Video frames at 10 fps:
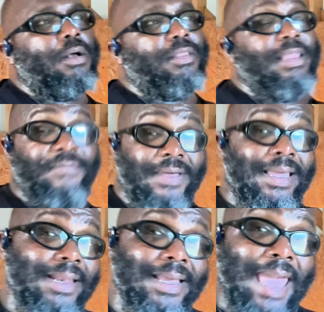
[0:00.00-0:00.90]
living
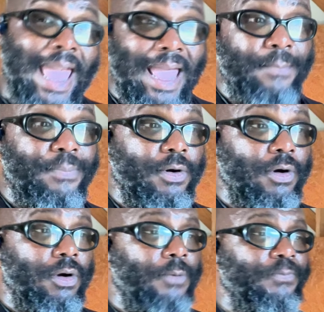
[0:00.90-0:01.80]
in a
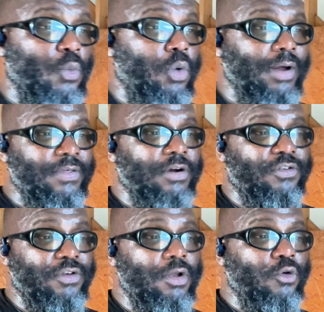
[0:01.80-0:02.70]
camper where
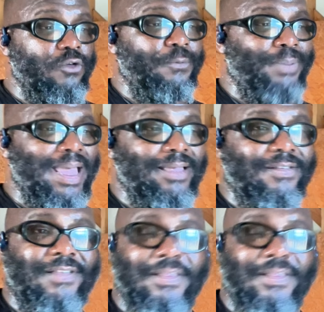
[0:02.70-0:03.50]
there's no space,